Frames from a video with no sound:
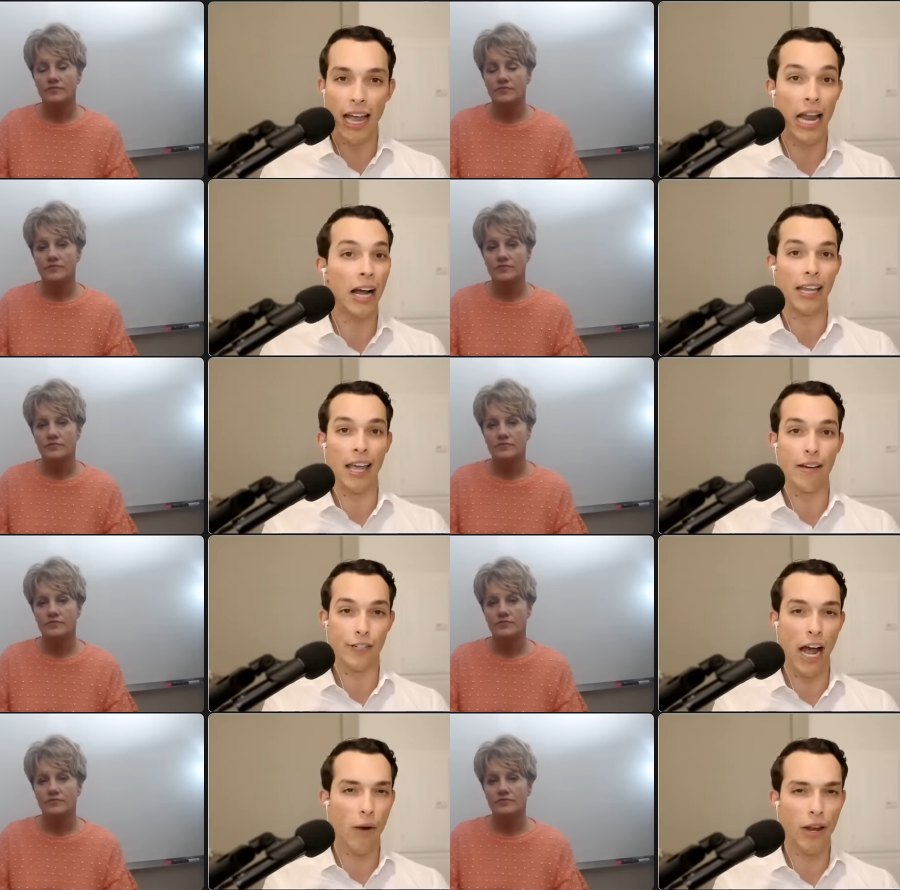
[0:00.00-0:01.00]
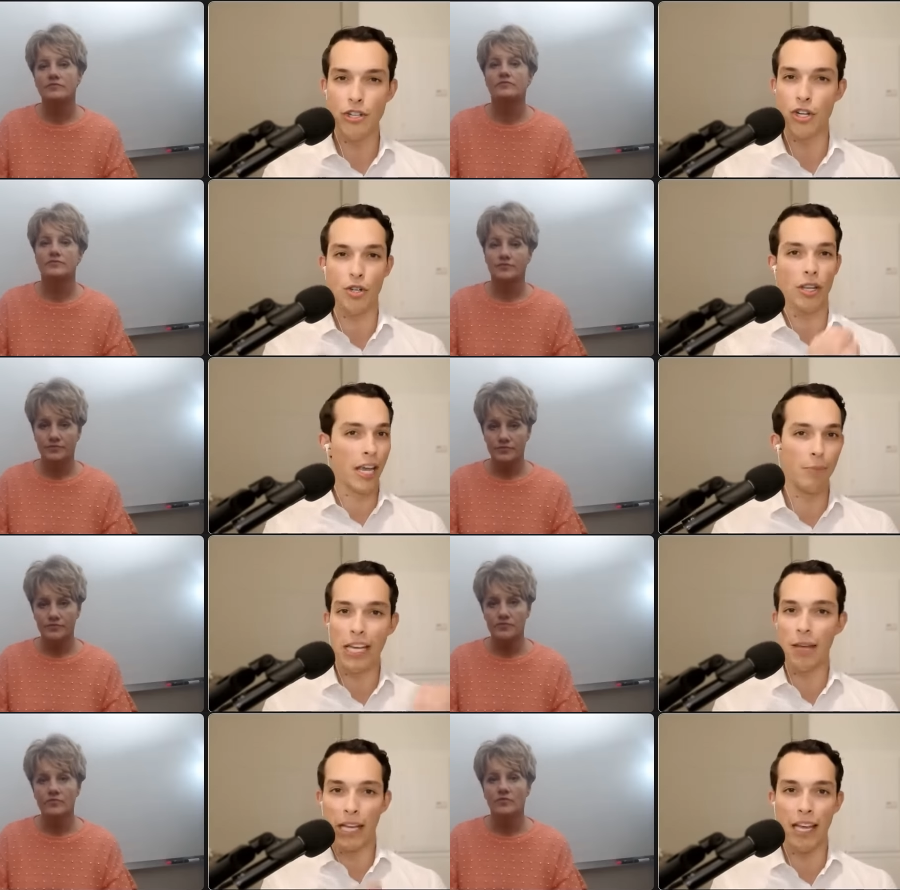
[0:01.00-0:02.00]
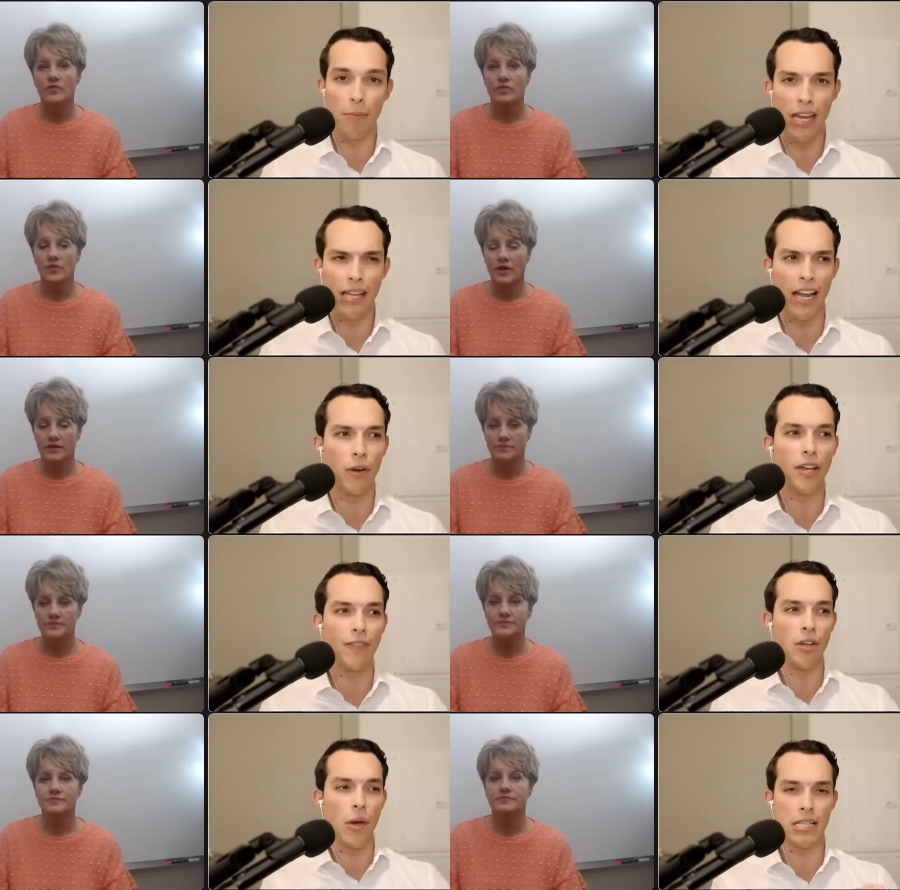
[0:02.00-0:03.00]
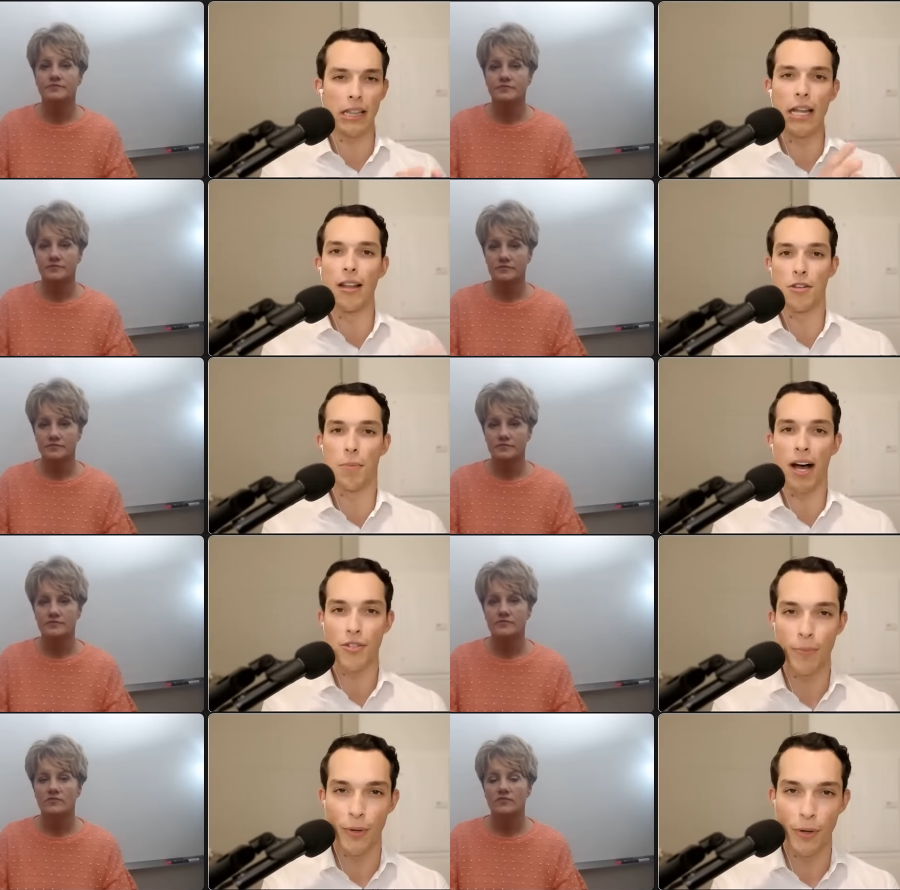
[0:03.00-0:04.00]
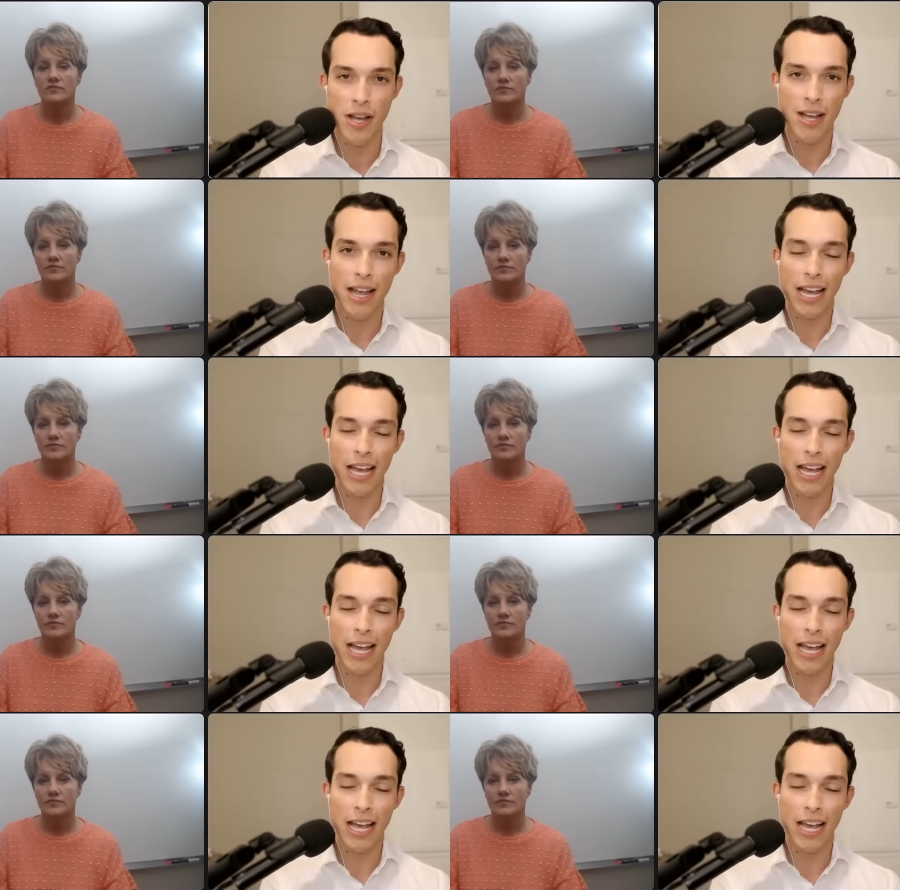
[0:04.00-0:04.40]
Speaker 1: and not give? Or how can I just gimme, gimme, gimme, and then I'll give you as little as possible?